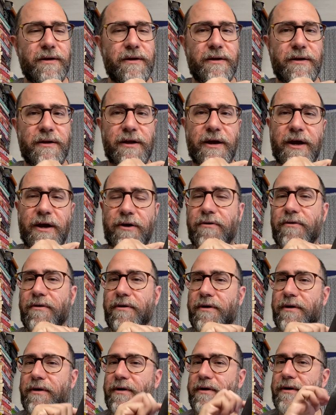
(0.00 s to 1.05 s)
Now,
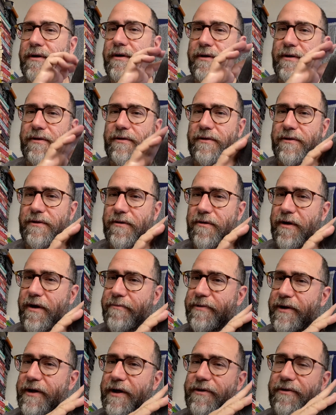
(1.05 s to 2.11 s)
there have
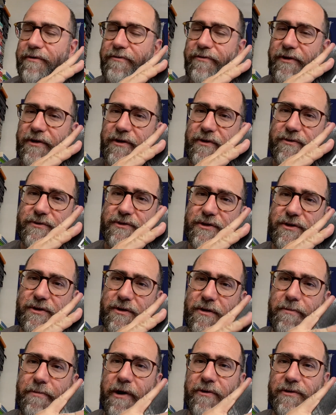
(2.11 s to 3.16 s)
been other videos
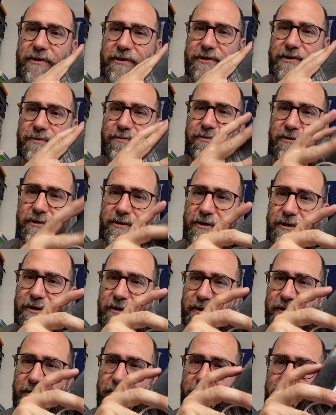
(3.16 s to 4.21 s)
about this book,
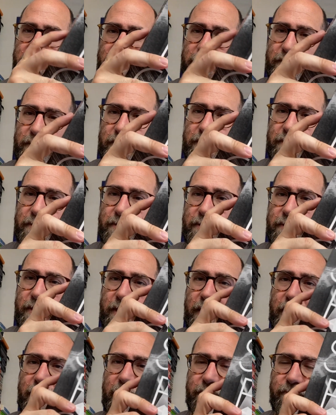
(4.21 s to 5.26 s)

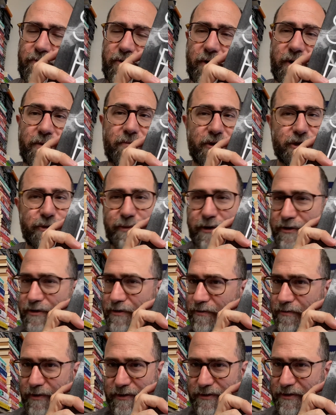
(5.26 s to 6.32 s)
and probably much
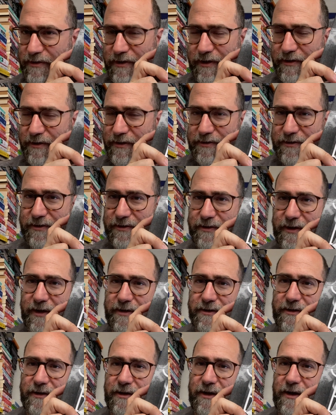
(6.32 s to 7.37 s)
better ones, I can tell you
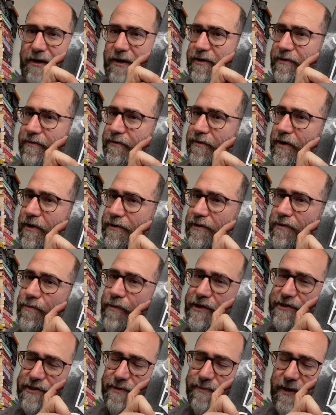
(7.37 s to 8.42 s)
that. You got the
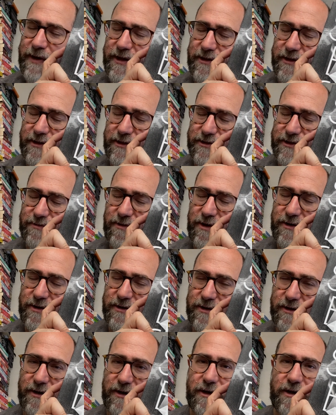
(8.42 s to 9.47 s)
Waste Mailing List
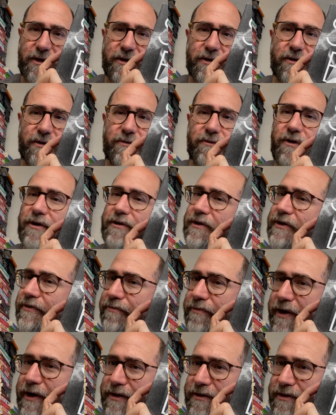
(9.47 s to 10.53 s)
one, you got Leaf
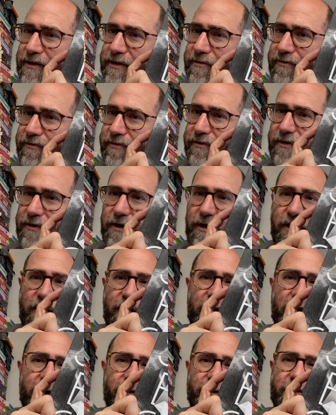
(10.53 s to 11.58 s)
by Leaf,
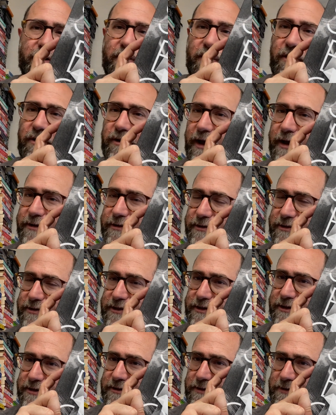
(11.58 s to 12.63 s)
Eric Carle
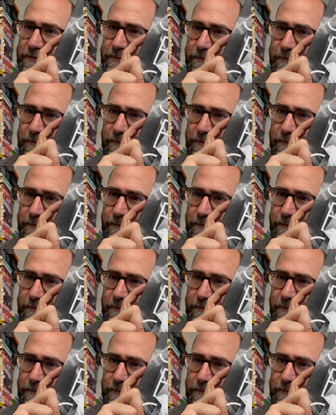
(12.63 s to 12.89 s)
Anderson.